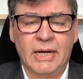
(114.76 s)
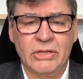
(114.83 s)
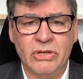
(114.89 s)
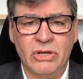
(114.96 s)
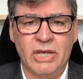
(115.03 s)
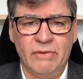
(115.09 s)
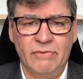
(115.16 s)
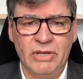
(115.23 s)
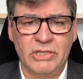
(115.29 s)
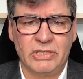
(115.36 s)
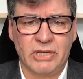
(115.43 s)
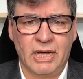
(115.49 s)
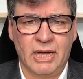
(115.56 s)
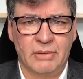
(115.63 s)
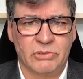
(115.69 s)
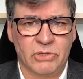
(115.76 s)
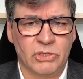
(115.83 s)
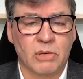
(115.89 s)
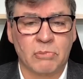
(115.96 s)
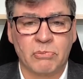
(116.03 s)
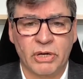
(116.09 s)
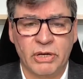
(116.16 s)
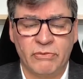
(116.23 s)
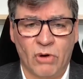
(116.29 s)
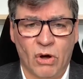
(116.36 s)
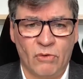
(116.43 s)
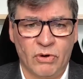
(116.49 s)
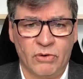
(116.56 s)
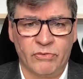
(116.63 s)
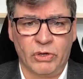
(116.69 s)
Can you give us just a brief
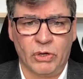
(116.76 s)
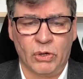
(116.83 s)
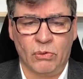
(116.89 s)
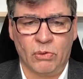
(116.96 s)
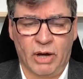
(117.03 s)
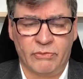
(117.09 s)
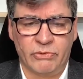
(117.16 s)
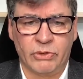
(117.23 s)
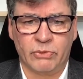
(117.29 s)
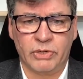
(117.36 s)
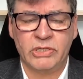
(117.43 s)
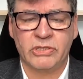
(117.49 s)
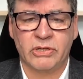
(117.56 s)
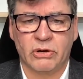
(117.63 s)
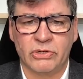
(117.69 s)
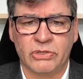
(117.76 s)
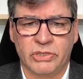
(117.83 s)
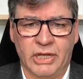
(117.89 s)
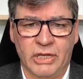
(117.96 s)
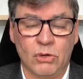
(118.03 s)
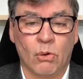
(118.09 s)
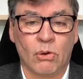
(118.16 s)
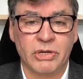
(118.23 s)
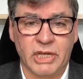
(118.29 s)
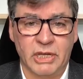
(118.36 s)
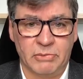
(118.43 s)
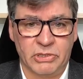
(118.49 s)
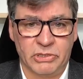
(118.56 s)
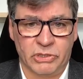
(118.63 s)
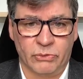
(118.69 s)
overview of the research that your
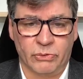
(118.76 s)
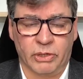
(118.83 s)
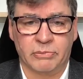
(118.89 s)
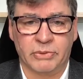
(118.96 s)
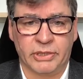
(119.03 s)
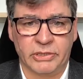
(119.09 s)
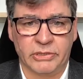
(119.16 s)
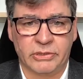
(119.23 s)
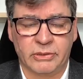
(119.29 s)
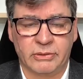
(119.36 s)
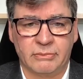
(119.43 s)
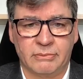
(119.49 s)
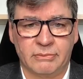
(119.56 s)
team is doing, please?